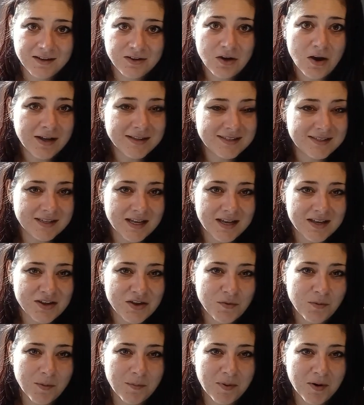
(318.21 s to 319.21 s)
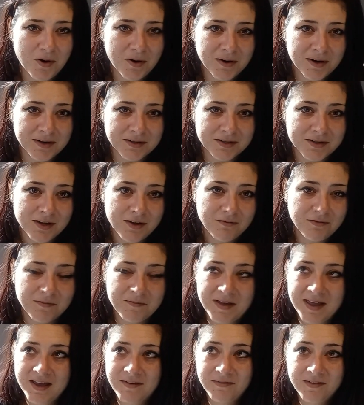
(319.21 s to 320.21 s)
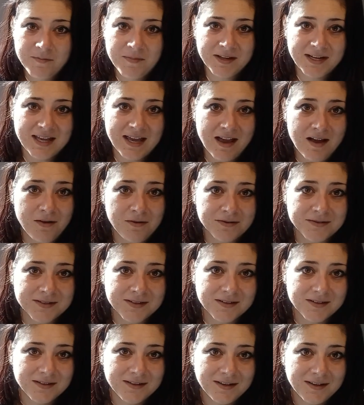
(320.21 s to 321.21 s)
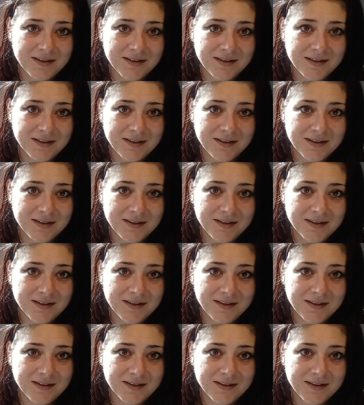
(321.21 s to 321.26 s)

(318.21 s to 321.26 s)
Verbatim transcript: God set you apart from everybody else